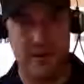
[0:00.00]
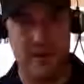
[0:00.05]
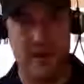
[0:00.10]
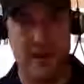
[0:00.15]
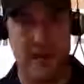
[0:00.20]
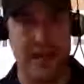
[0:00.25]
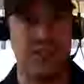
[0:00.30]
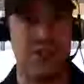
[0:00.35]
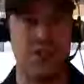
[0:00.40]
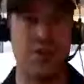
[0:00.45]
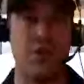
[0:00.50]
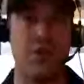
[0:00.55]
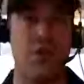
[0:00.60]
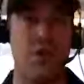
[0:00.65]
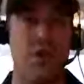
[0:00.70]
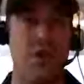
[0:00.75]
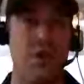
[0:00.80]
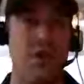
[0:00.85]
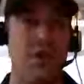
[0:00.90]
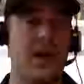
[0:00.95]
That's the
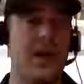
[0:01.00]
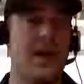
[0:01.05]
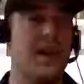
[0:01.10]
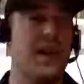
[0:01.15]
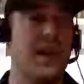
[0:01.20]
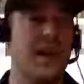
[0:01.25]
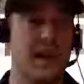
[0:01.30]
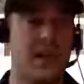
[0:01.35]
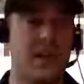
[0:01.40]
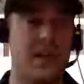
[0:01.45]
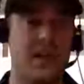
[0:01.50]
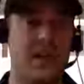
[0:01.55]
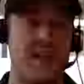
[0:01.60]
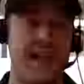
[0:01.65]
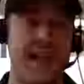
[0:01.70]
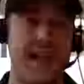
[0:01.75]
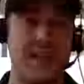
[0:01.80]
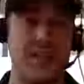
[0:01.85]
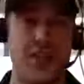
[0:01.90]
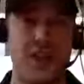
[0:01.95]
goal in
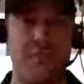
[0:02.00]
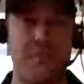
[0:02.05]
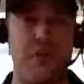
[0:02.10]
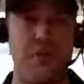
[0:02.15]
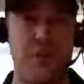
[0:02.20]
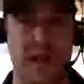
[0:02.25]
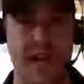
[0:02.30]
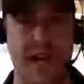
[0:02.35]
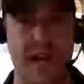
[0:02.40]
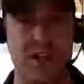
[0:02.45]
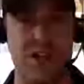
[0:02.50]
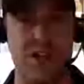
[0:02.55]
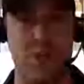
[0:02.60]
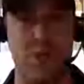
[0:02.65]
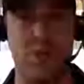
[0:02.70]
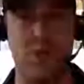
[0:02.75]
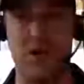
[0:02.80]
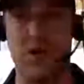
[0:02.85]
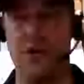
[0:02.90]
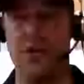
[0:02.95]
today's communication
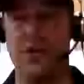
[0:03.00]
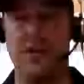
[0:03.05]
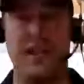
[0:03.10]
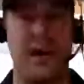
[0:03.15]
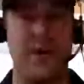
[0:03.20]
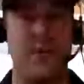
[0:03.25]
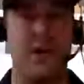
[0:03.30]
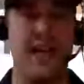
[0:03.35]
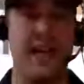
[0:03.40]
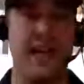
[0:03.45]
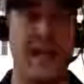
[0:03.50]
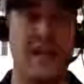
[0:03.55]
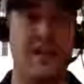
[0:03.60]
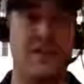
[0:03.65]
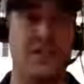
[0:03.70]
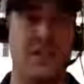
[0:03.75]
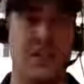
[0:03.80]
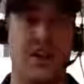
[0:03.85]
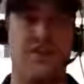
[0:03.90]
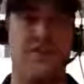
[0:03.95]
world is I want to get your
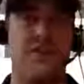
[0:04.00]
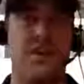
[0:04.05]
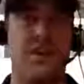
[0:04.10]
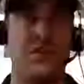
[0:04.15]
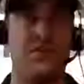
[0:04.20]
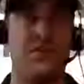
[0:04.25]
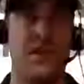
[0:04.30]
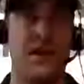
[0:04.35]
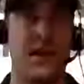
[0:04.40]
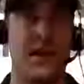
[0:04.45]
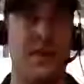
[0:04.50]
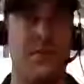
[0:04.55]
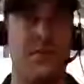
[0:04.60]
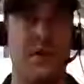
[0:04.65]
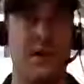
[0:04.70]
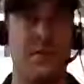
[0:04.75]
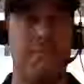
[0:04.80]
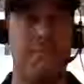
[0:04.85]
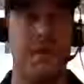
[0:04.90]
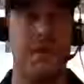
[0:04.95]
cell phone and I
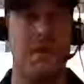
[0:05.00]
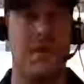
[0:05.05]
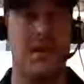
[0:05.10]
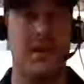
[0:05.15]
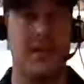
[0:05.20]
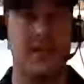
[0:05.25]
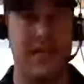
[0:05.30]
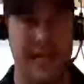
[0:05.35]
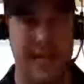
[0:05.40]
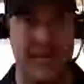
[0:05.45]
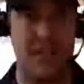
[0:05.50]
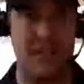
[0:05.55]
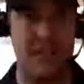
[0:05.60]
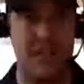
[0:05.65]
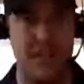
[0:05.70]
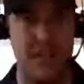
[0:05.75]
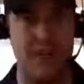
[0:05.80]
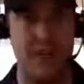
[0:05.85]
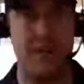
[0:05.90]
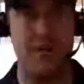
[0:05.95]
want to be on a
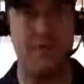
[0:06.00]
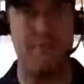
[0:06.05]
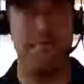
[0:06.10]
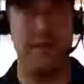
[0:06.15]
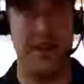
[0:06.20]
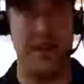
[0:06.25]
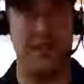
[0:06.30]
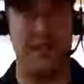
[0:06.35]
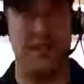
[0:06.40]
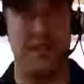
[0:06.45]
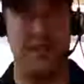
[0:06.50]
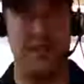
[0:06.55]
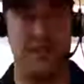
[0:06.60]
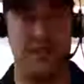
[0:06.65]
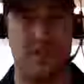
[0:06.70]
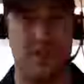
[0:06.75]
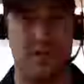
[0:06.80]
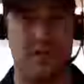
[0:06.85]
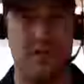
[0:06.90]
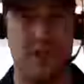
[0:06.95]
texting
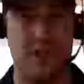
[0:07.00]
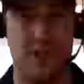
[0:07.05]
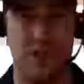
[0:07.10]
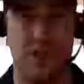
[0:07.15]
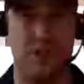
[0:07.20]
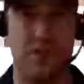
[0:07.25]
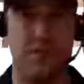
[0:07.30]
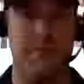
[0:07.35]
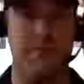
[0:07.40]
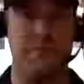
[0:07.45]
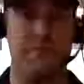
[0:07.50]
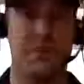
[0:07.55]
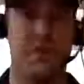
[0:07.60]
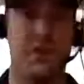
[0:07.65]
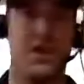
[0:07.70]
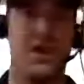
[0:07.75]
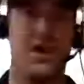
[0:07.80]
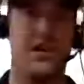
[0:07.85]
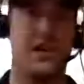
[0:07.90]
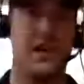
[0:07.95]
basis with you.
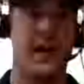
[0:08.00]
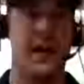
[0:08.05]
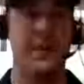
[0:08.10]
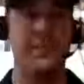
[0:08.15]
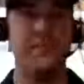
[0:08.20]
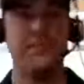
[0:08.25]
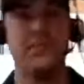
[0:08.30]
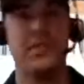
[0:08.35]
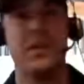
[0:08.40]
Okay?